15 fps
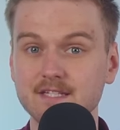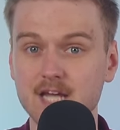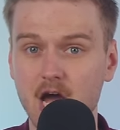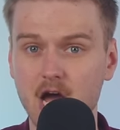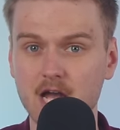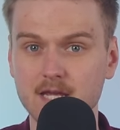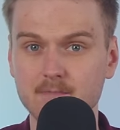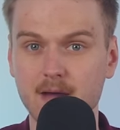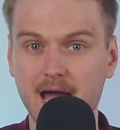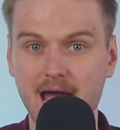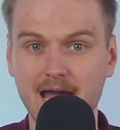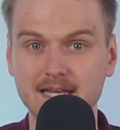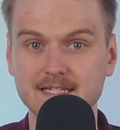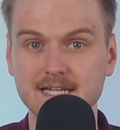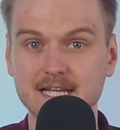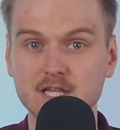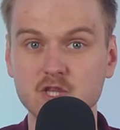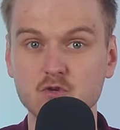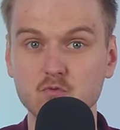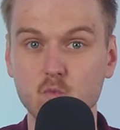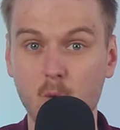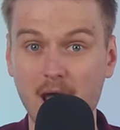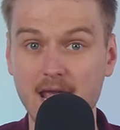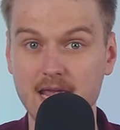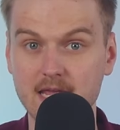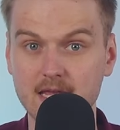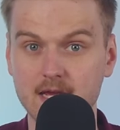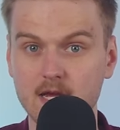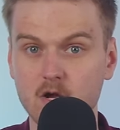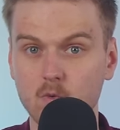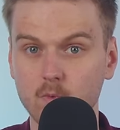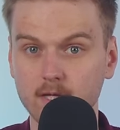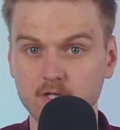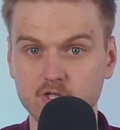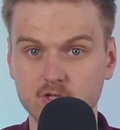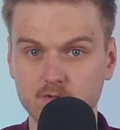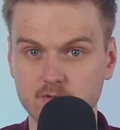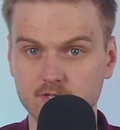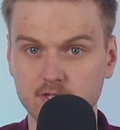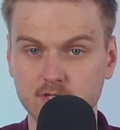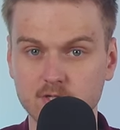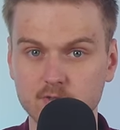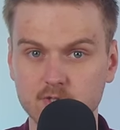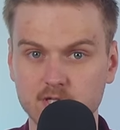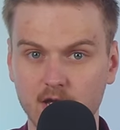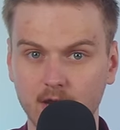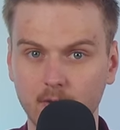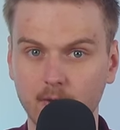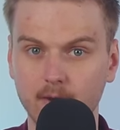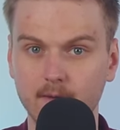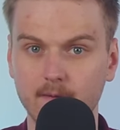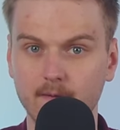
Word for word: the time and in the way we choose to do so.